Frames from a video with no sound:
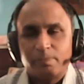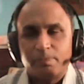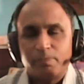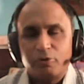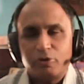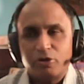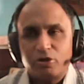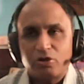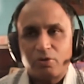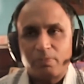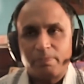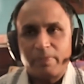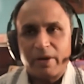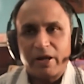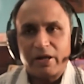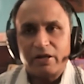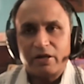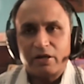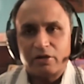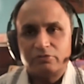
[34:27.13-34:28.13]
Put your
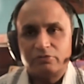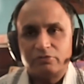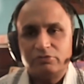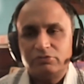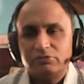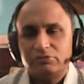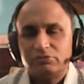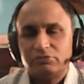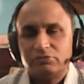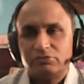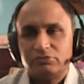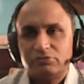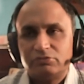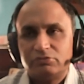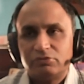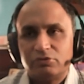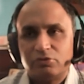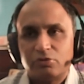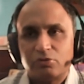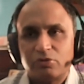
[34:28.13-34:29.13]
pen down.
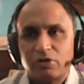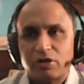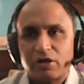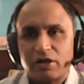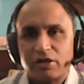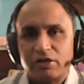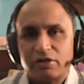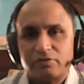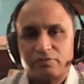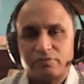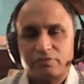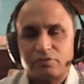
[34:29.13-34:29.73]
Don't write.